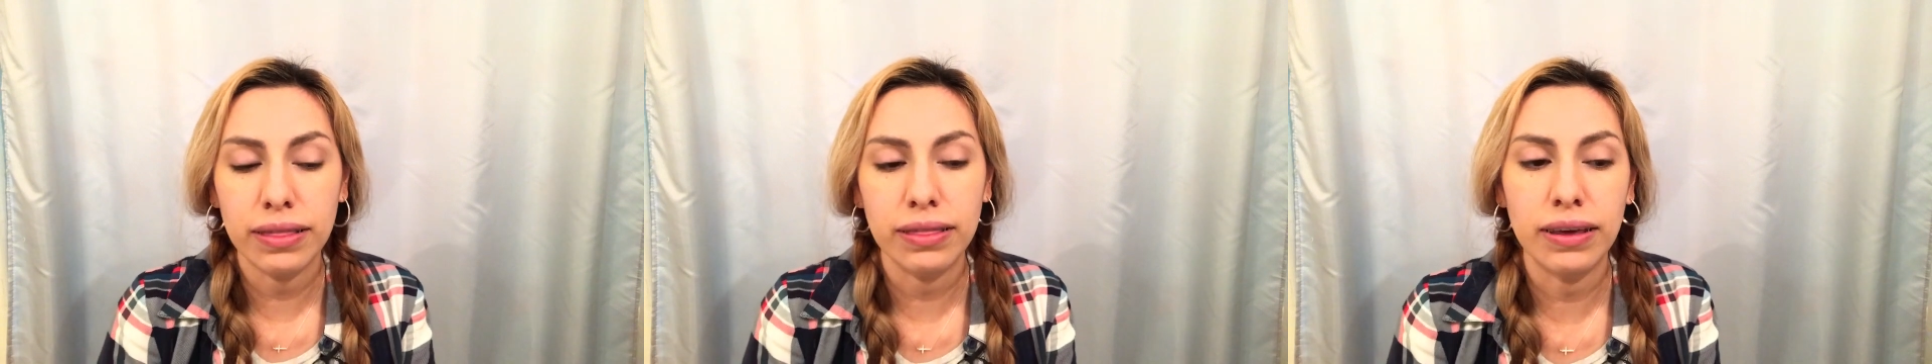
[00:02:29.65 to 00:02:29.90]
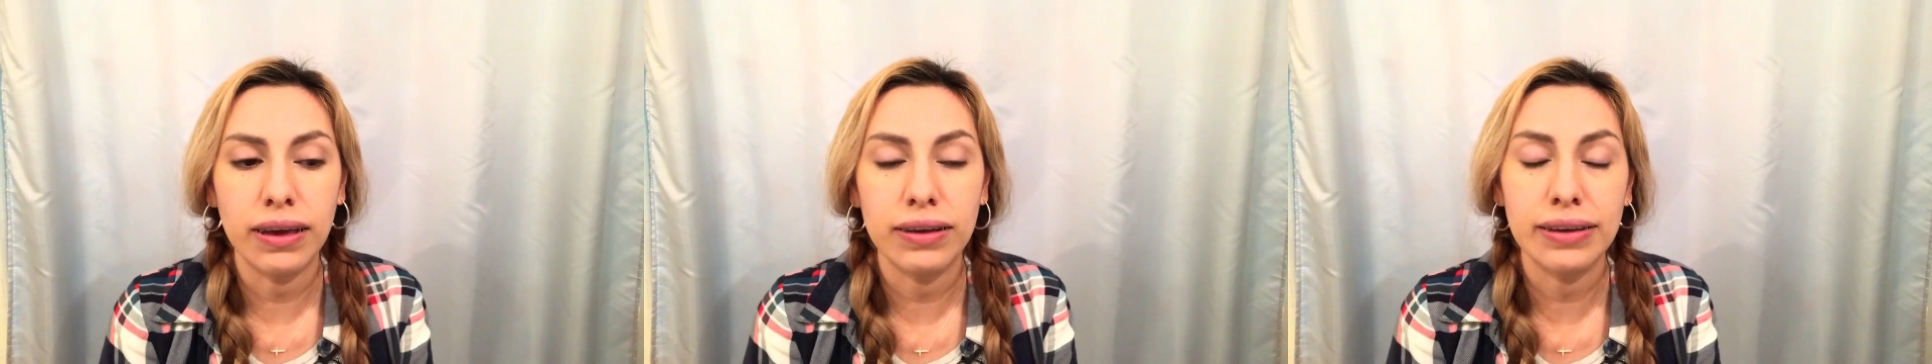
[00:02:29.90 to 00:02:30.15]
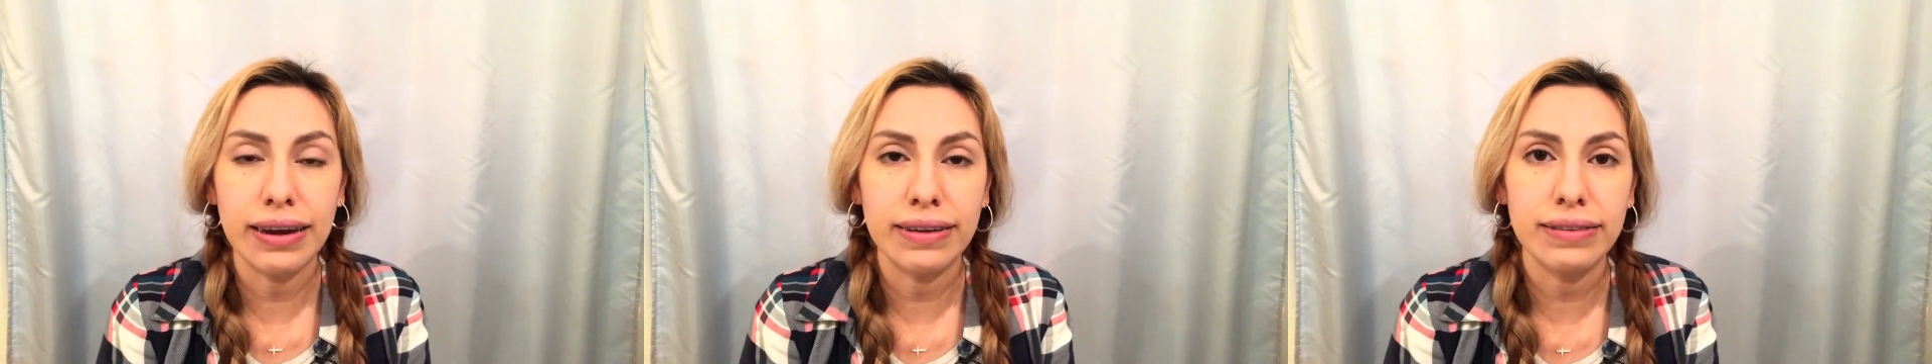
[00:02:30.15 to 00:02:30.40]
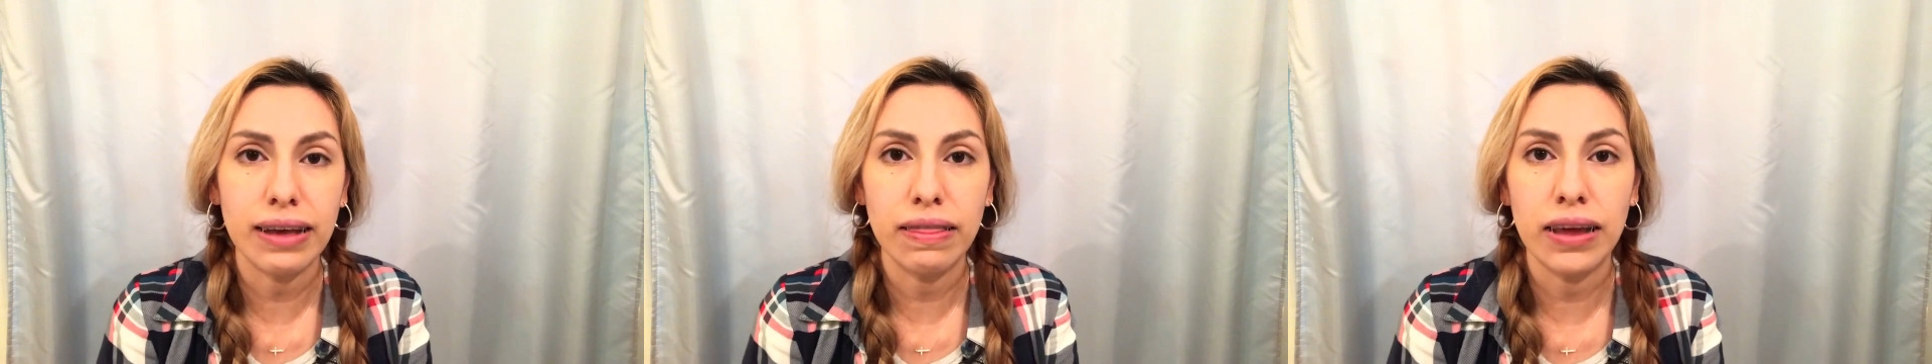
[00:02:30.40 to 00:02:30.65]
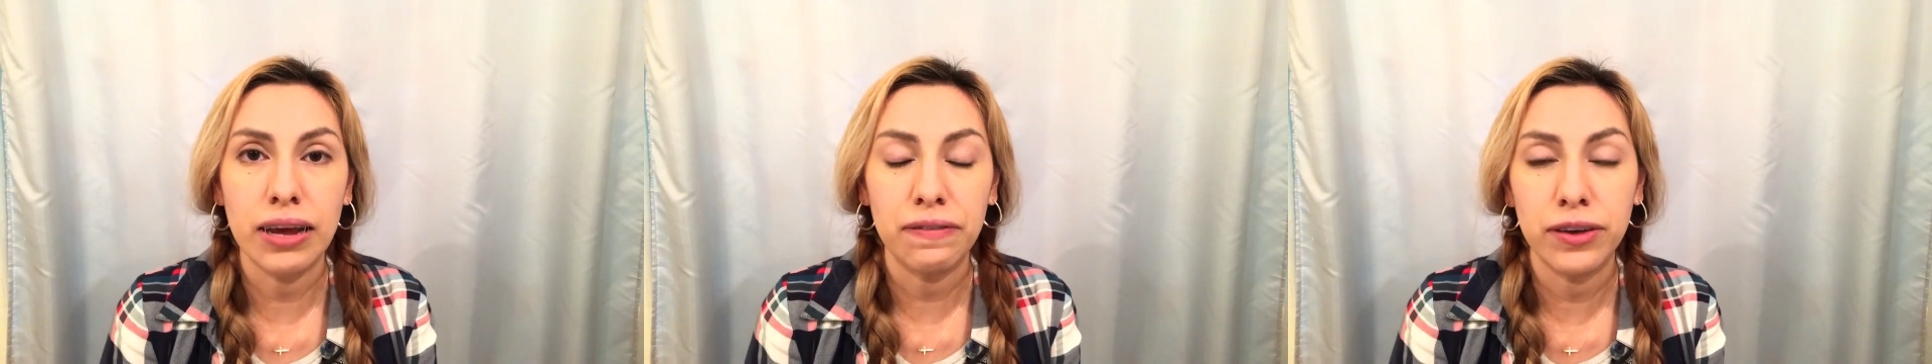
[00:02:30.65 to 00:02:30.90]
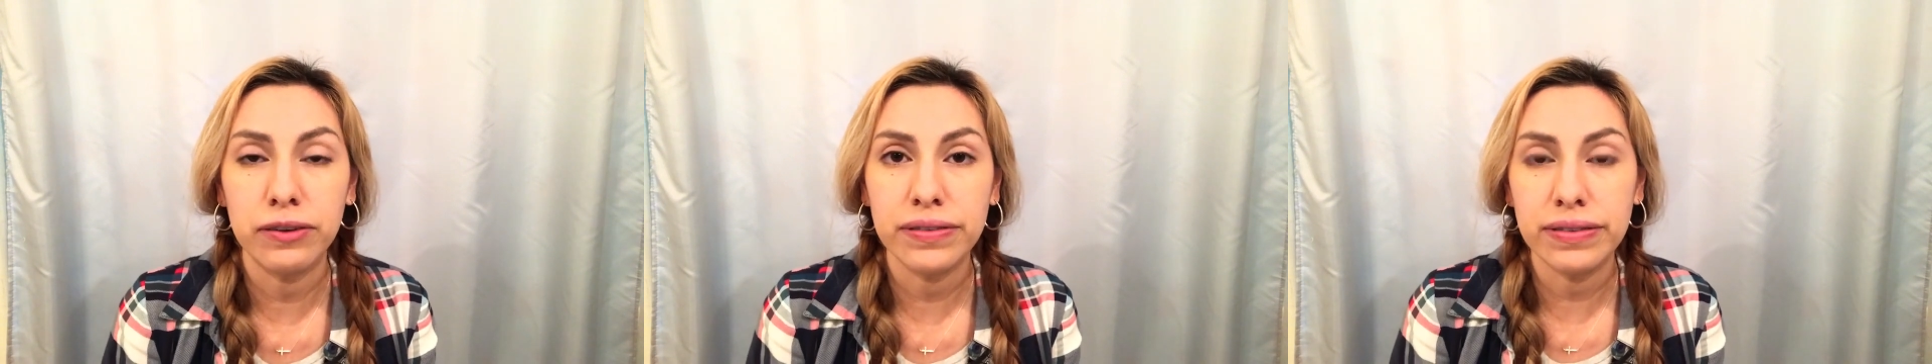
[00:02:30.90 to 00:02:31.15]
The dentist said that if
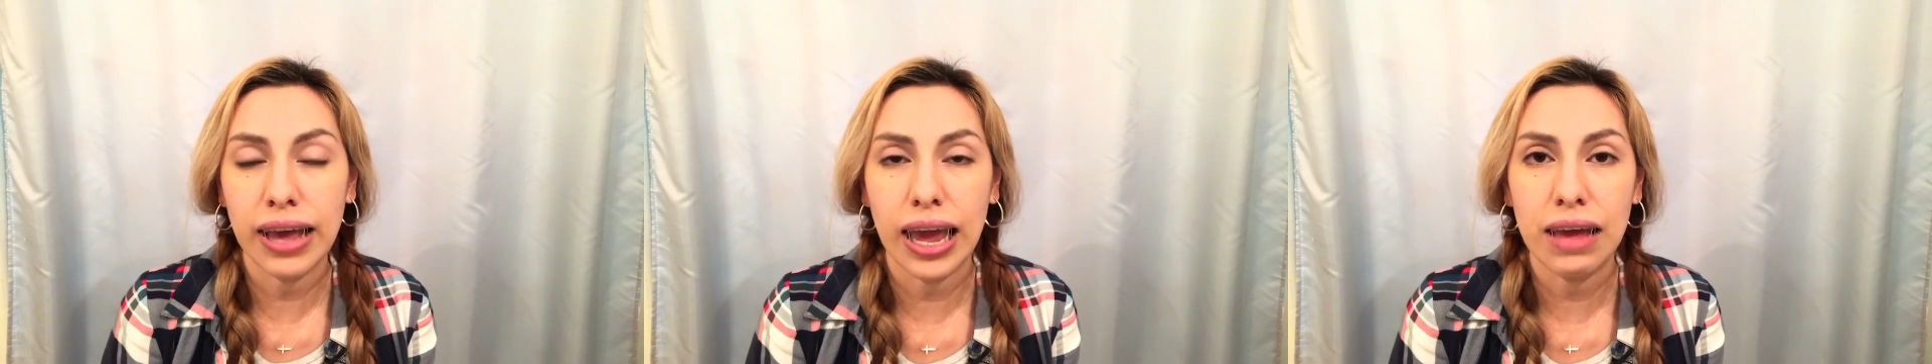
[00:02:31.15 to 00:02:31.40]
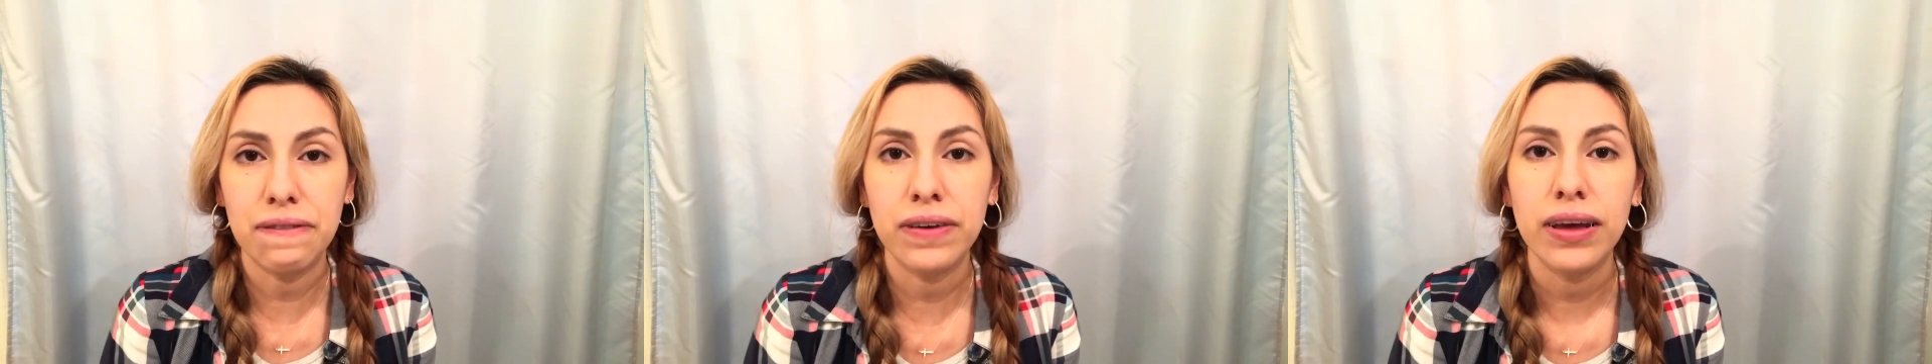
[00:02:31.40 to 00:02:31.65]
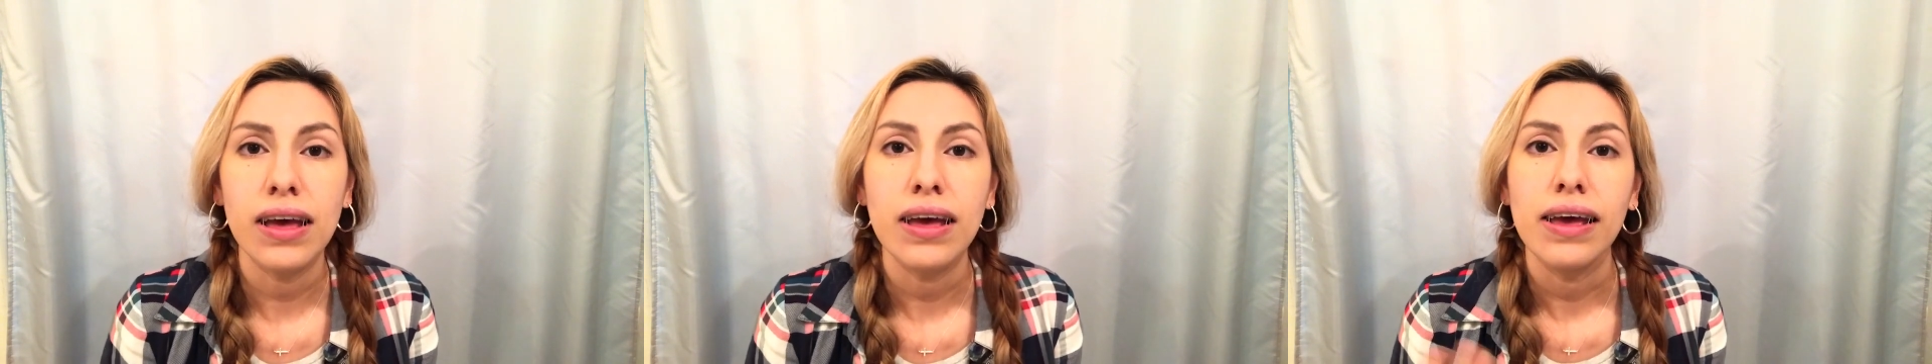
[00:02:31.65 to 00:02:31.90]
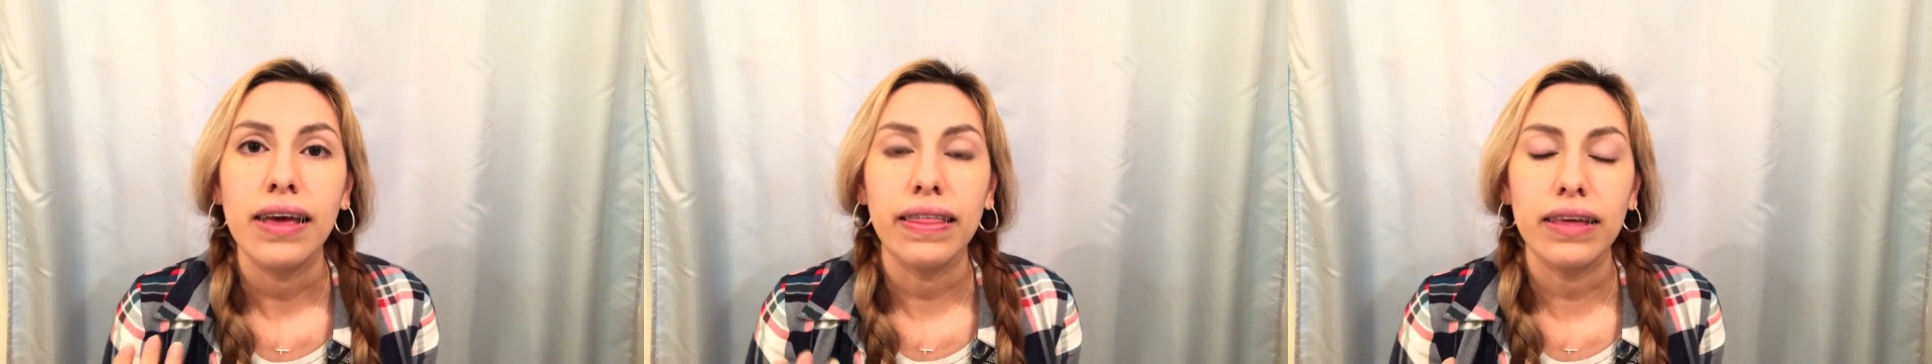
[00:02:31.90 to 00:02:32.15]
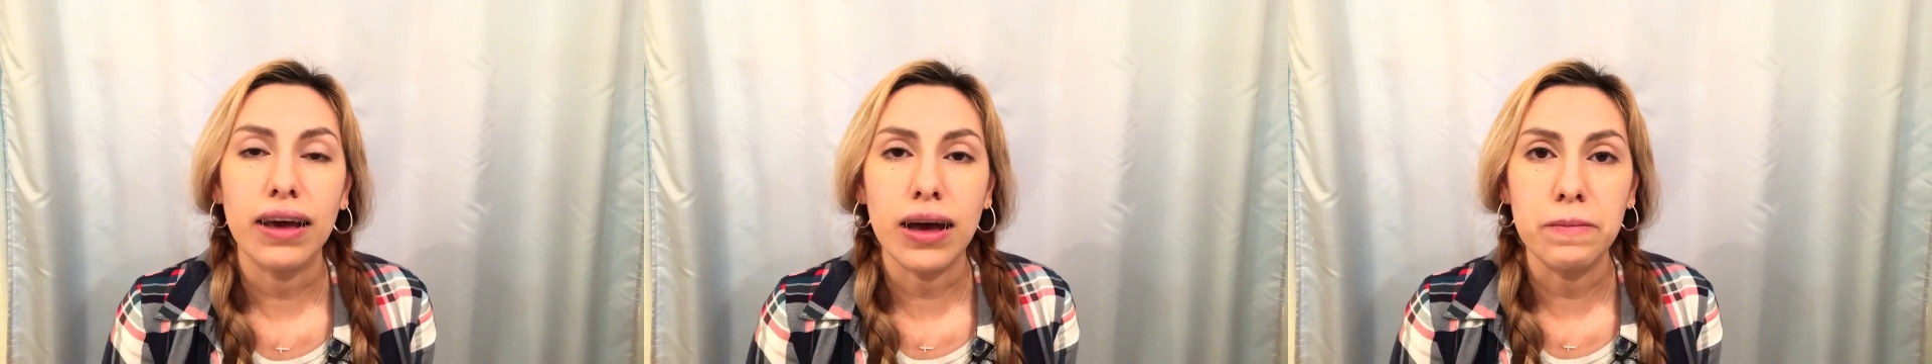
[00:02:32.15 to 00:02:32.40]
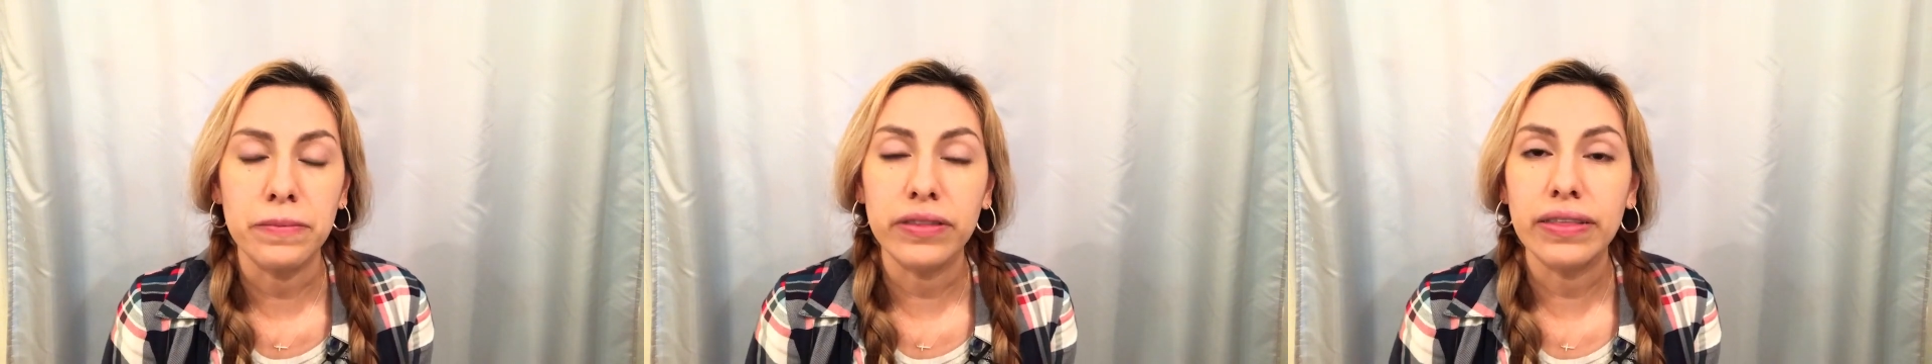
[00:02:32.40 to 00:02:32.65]
you save
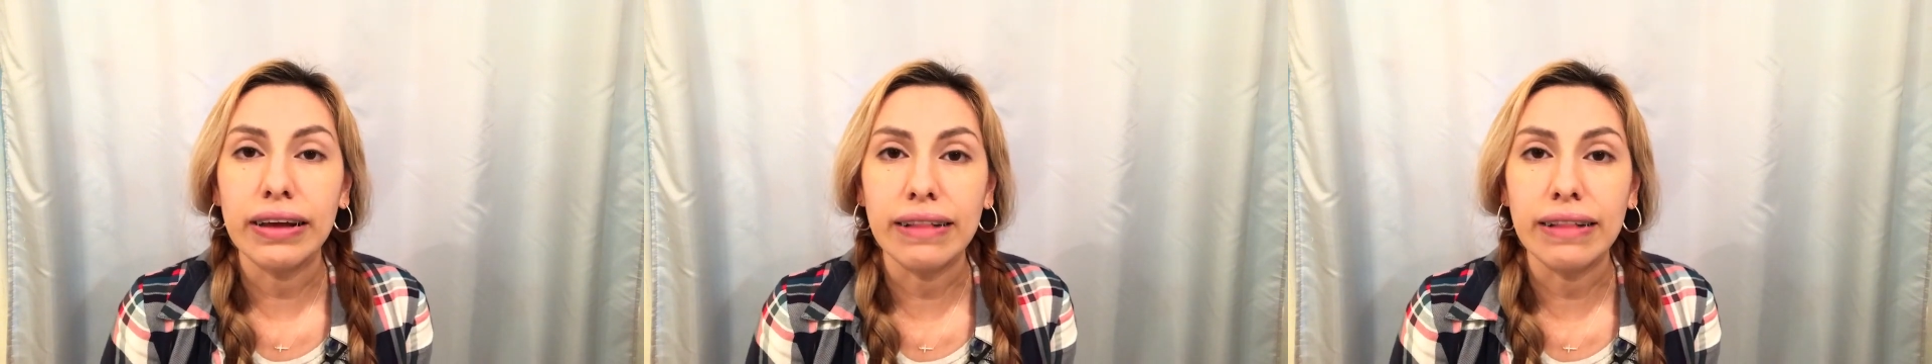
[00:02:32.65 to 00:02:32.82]
the